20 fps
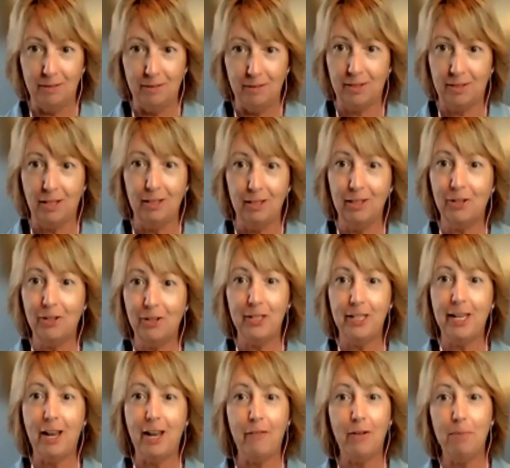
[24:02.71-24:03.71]
Alerted
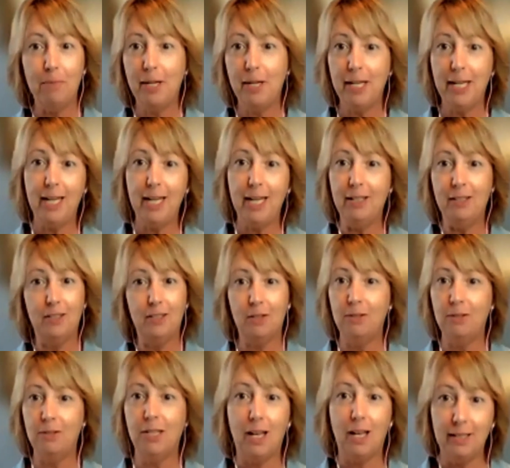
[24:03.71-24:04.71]
everybody,
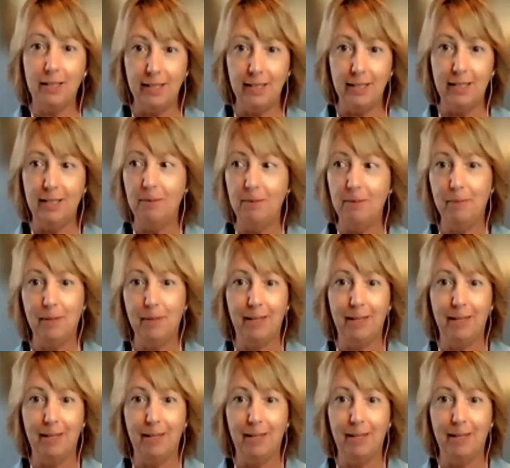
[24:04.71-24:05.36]
don't talk to him.